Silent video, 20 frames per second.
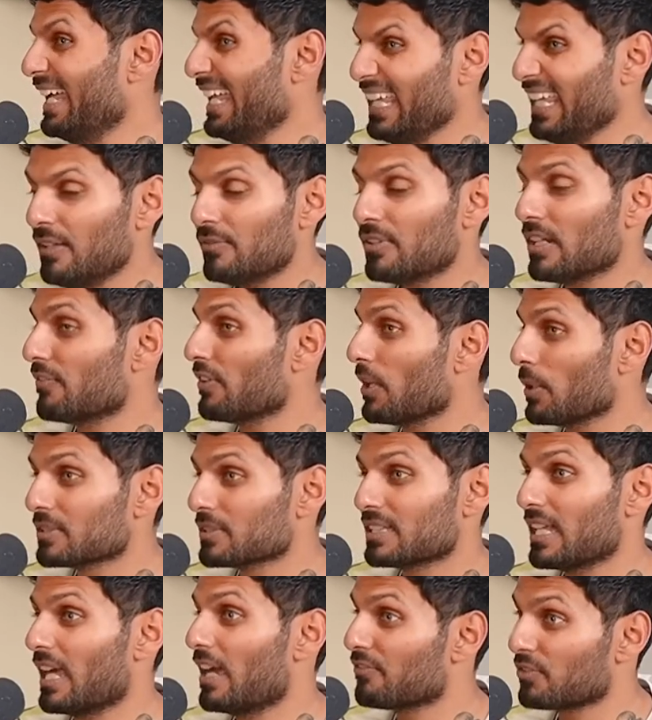Even if I
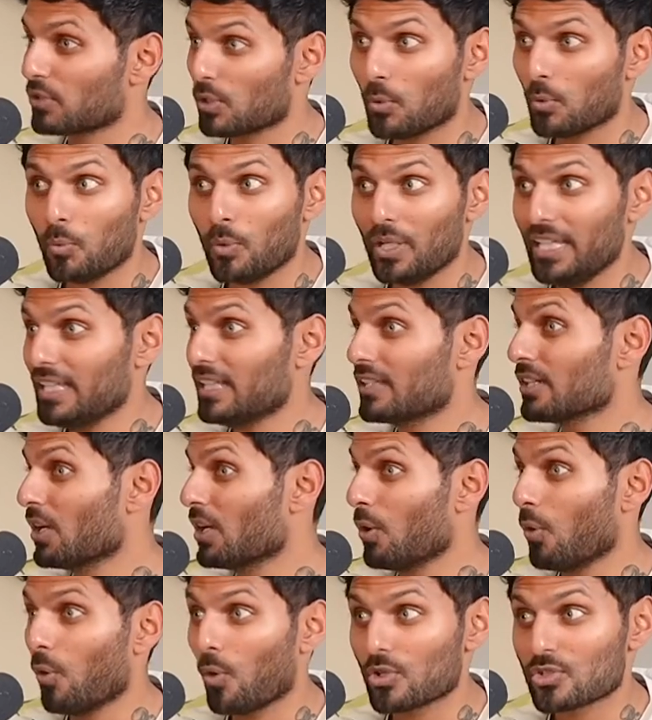was there for a week
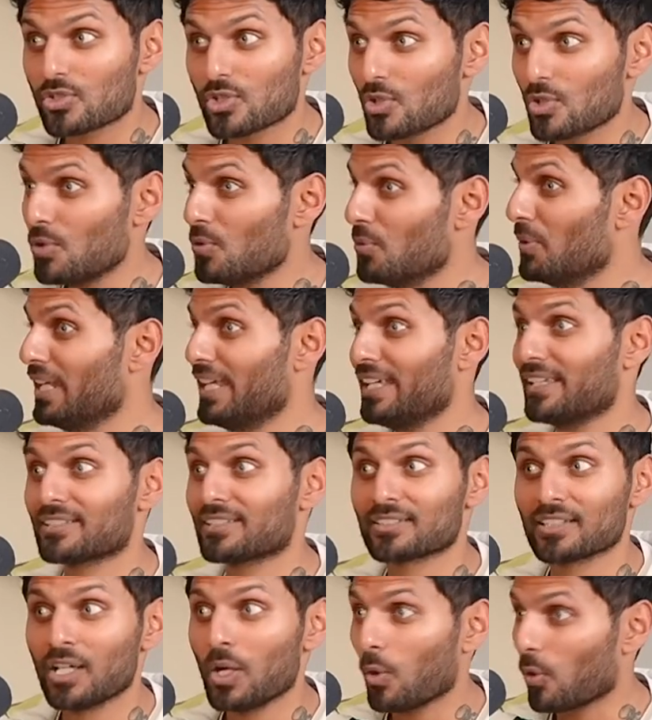or 2
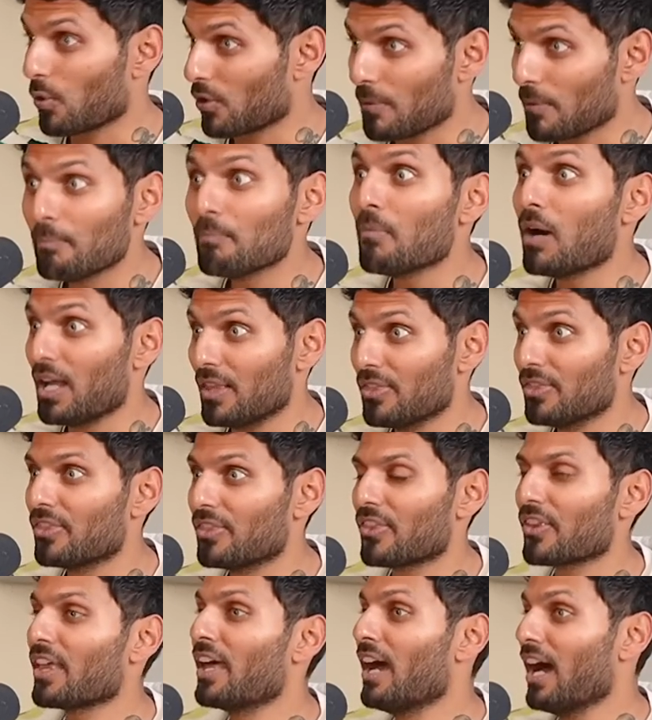weeks or a
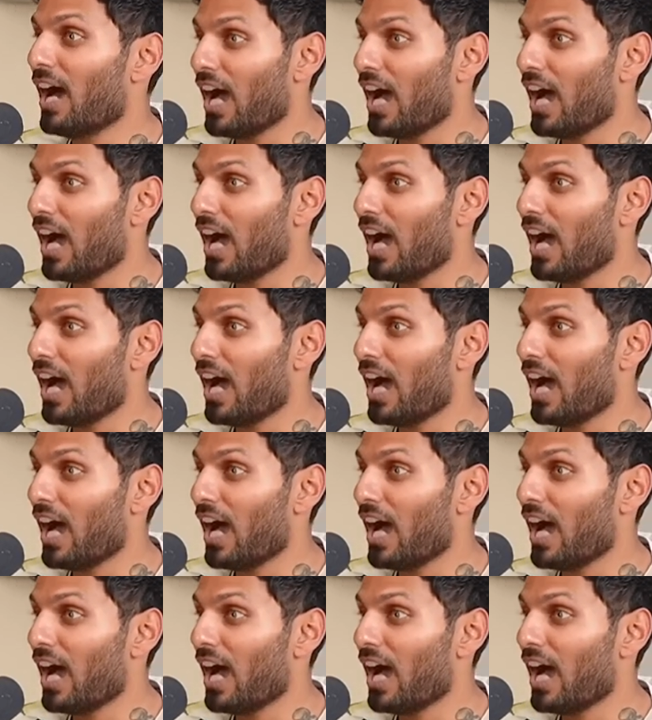month,